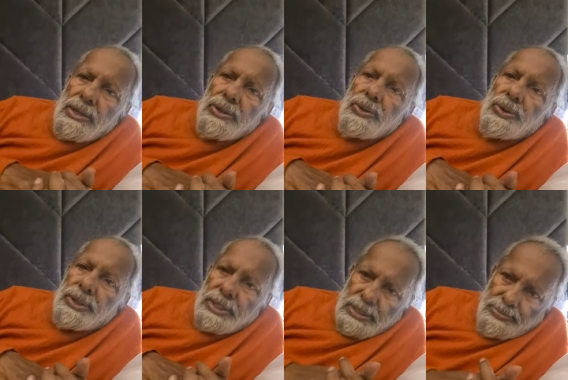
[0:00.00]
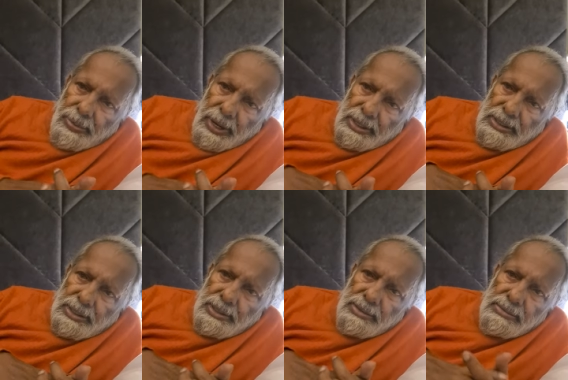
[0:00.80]
your respect,
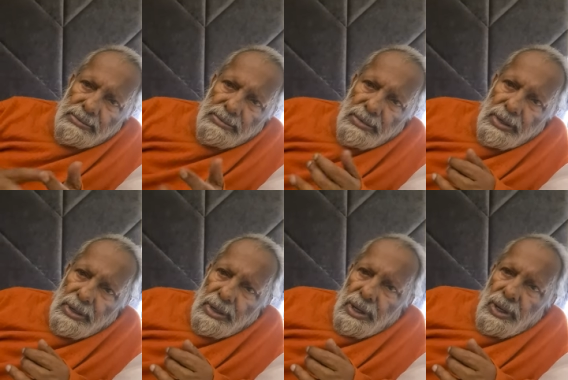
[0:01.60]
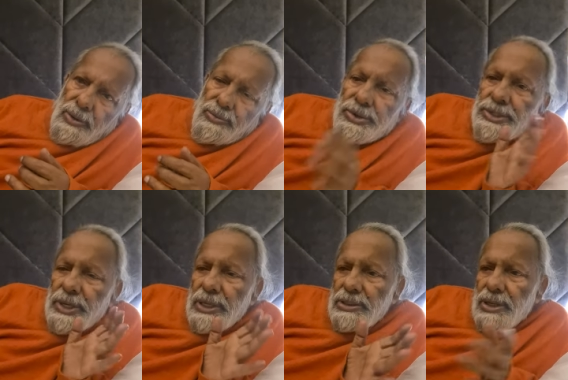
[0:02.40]
which
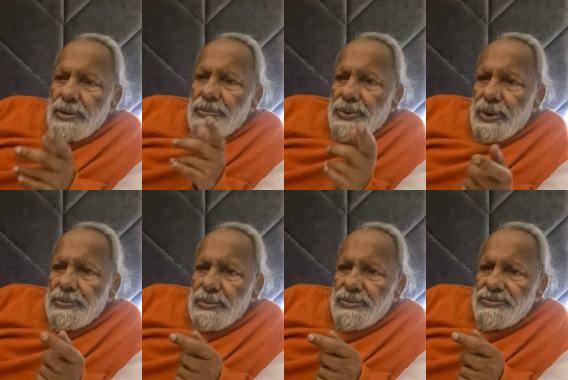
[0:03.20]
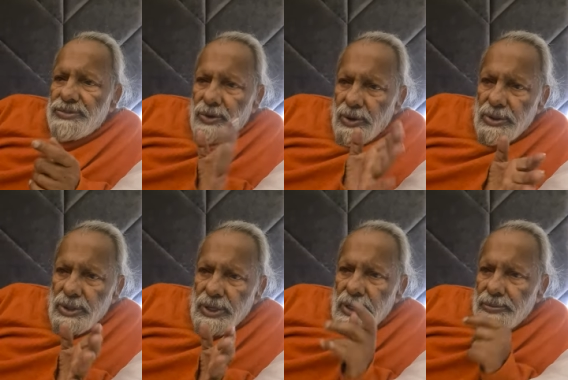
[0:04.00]
has come from all
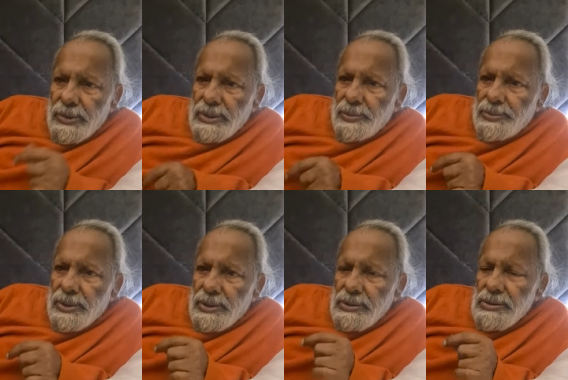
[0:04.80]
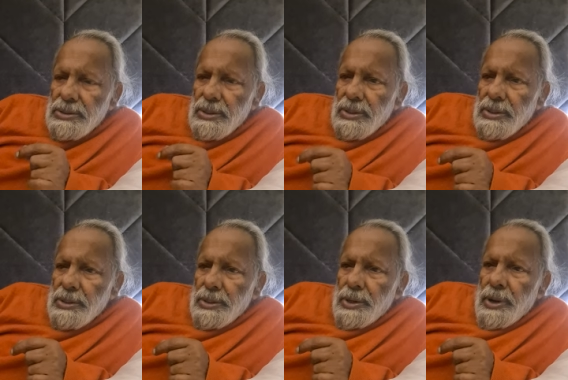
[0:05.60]
the element of the
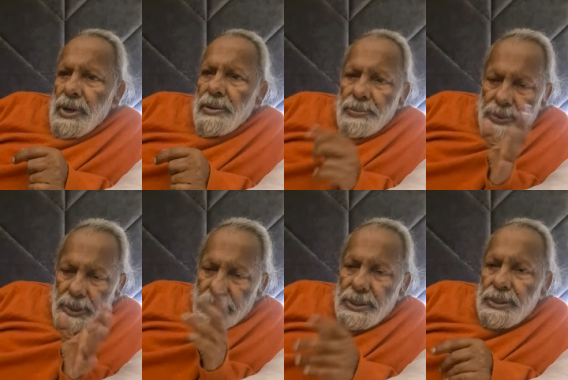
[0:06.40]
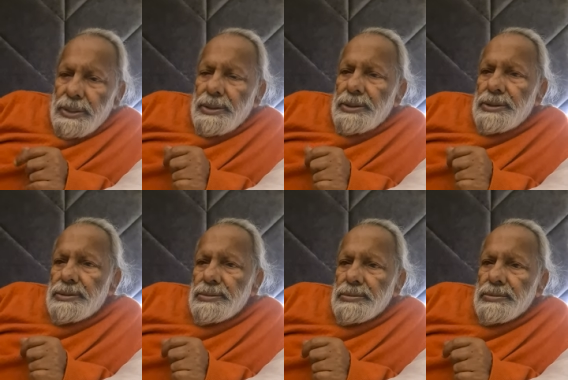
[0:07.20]
Prakriti,
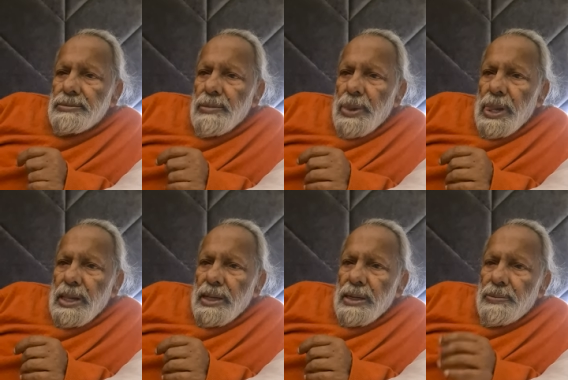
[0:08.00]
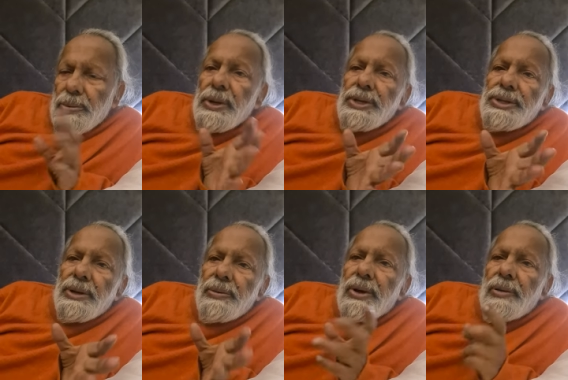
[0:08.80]
please
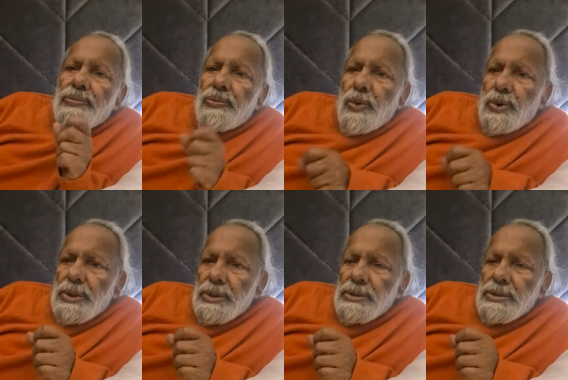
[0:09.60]
develop more.